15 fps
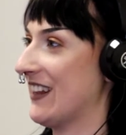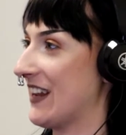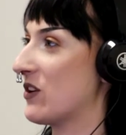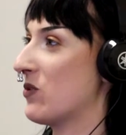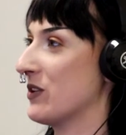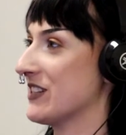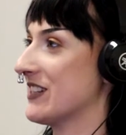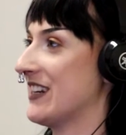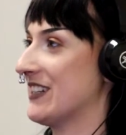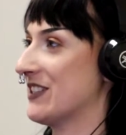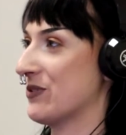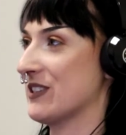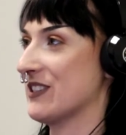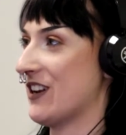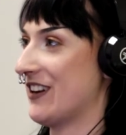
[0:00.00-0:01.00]
Like quantity
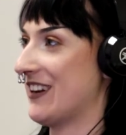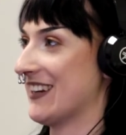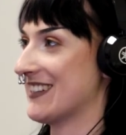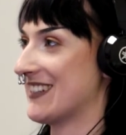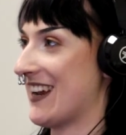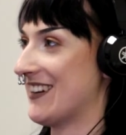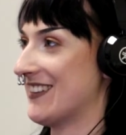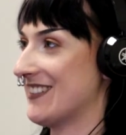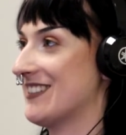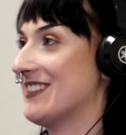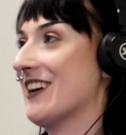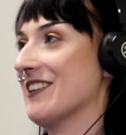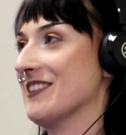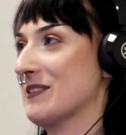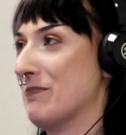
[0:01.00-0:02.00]
to a certain extent
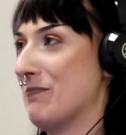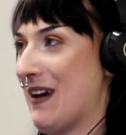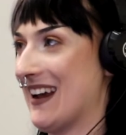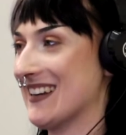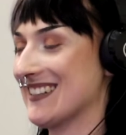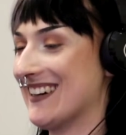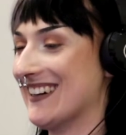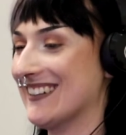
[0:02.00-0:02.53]
does matter.